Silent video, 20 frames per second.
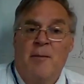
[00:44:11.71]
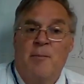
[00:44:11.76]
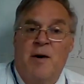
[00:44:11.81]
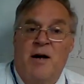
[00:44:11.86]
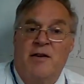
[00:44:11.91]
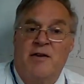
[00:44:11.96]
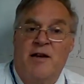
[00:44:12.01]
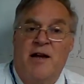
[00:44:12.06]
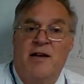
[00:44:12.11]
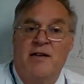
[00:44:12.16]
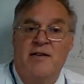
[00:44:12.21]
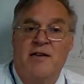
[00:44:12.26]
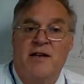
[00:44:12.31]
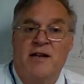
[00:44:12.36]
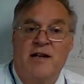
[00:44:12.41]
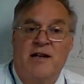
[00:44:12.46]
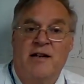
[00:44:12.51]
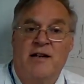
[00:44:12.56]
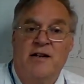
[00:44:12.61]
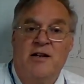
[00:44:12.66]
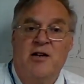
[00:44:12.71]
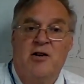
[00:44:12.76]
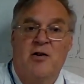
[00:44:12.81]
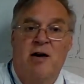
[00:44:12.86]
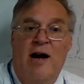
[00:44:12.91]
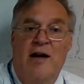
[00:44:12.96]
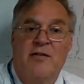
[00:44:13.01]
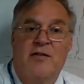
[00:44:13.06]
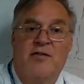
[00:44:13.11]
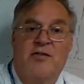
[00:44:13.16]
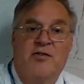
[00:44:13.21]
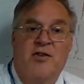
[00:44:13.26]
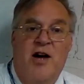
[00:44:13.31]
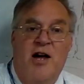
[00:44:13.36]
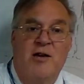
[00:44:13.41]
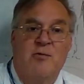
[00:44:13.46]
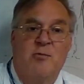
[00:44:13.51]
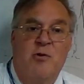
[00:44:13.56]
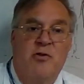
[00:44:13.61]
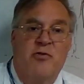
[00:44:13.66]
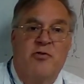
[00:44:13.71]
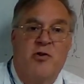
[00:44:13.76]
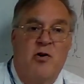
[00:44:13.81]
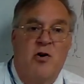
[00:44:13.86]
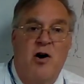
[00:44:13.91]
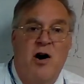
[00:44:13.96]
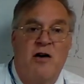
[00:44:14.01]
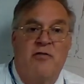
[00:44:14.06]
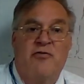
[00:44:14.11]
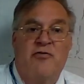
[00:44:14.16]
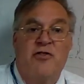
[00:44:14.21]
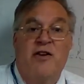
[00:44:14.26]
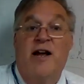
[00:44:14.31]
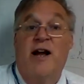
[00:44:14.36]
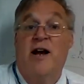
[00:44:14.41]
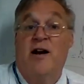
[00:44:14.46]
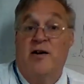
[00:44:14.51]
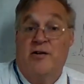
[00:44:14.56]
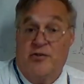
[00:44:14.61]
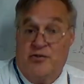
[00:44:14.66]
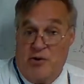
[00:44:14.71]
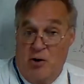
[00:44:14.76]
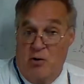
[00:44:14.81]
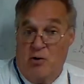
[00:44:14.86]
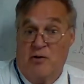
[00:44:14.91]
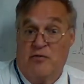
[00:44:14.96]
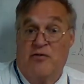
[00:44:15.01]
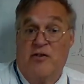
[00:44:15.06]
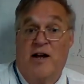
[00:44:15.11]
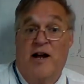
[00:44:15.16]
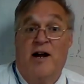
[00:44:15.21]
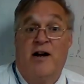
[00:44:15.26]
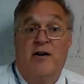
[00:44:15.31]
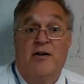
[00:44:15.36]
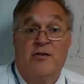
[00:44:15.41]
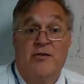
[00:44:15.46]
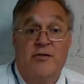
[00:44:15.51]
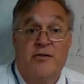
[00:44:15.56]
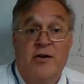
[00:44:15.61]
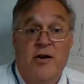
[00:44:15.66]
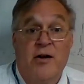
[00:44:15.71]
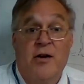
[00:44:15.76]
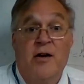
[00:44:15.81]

But you know how the sun will throw off flares, solar flares.